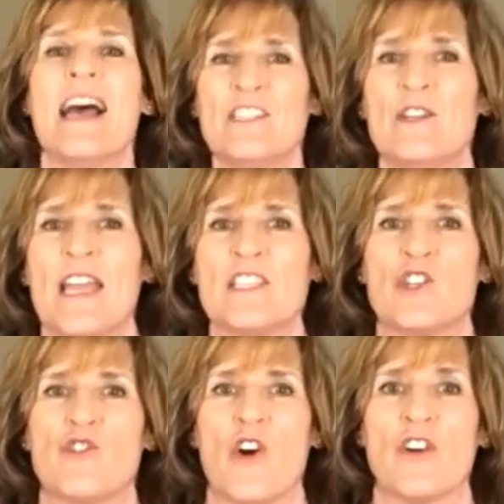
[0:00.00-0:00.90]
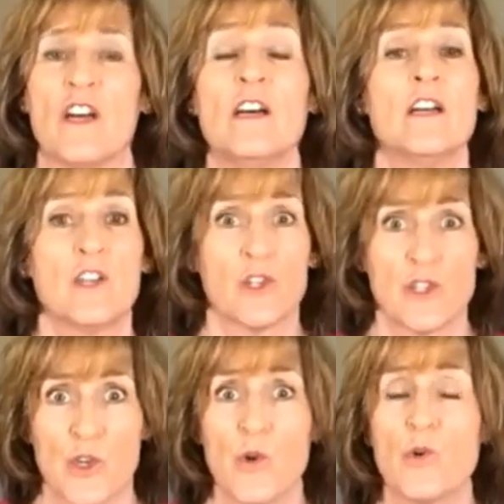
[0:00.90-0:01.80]
As you get stronger, your
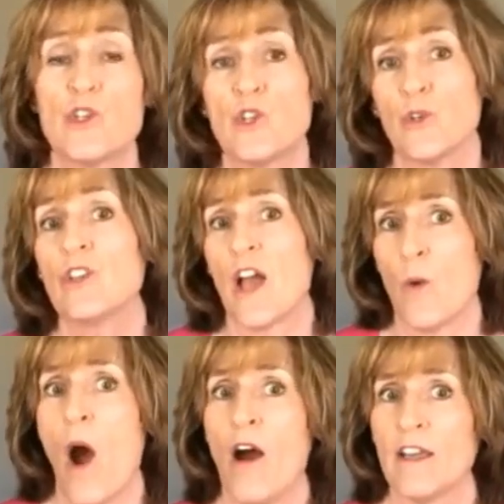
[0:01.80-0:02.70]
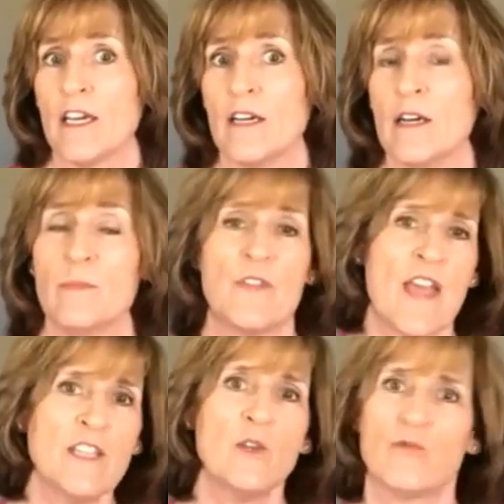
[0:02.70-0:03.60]
scores should go higher, but
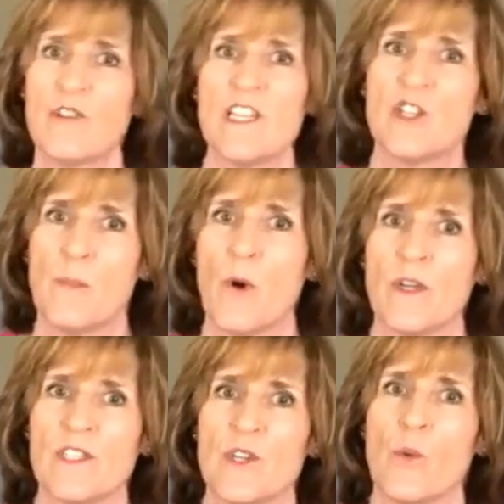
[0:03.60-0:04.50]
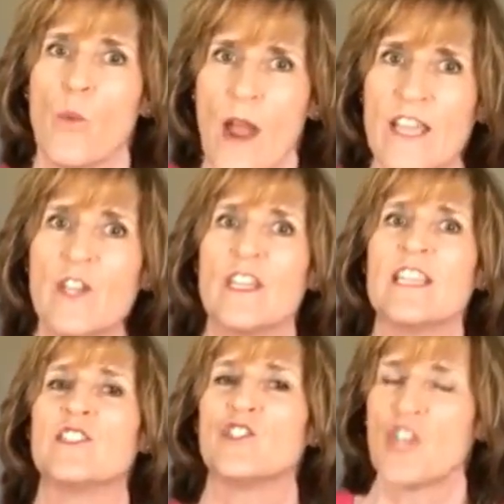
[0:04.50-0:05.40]
then you'll reach a point where you need
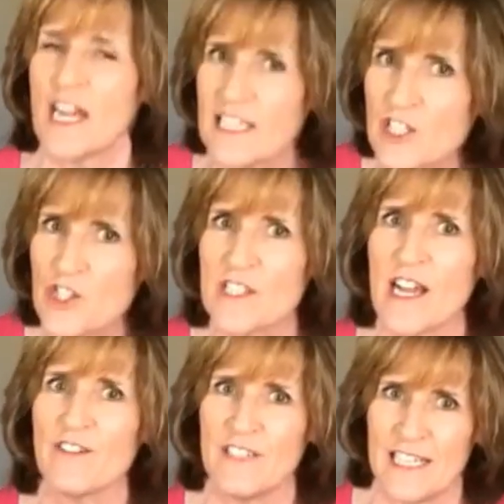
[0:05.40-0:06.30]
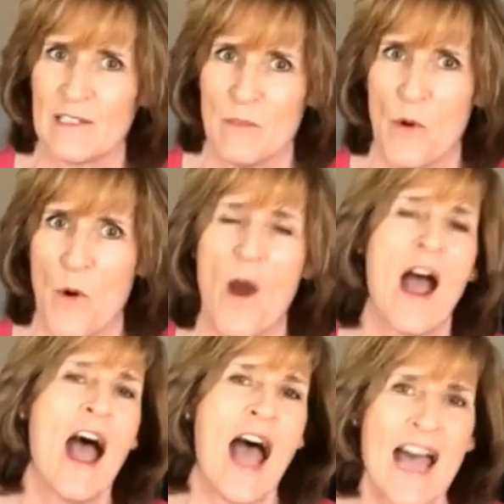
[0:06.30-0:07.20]
to challenge yourself a little more
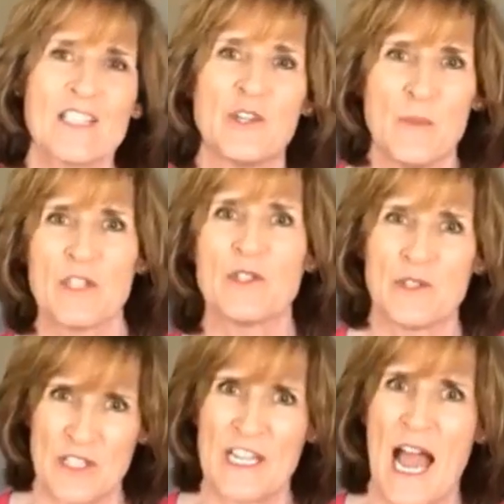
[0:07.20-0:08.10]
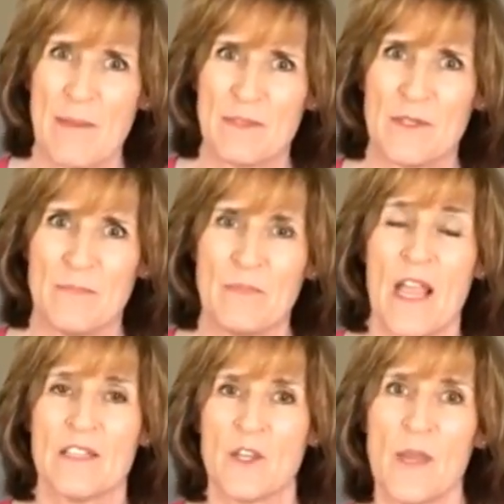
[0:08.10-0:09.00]
as your muscles adapt.
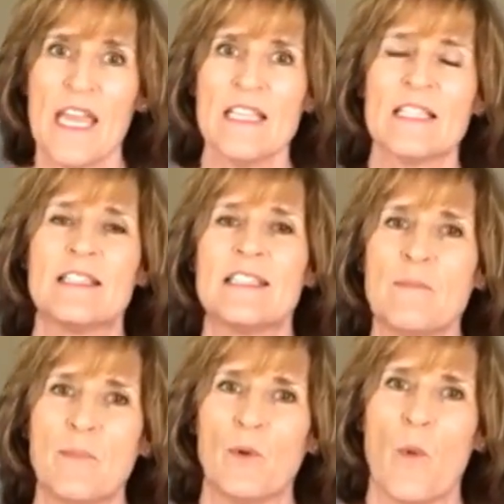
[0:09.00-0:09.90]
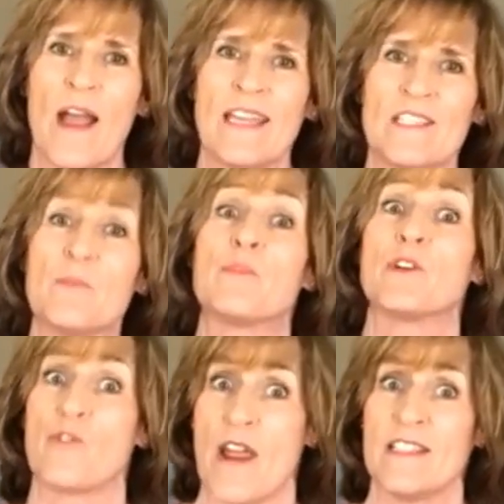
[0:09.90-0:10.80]
So here's a simple way to
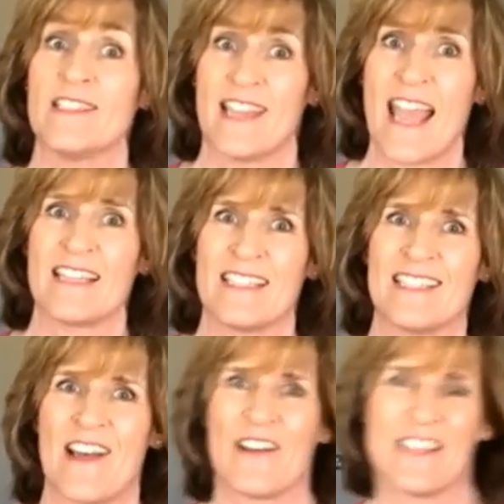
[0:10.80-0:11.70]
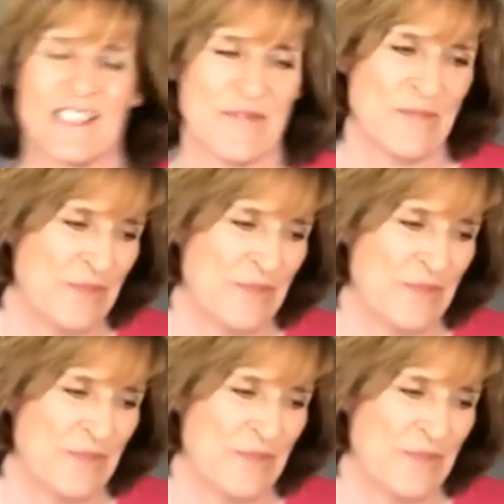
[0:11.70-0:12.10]
progress the exercise.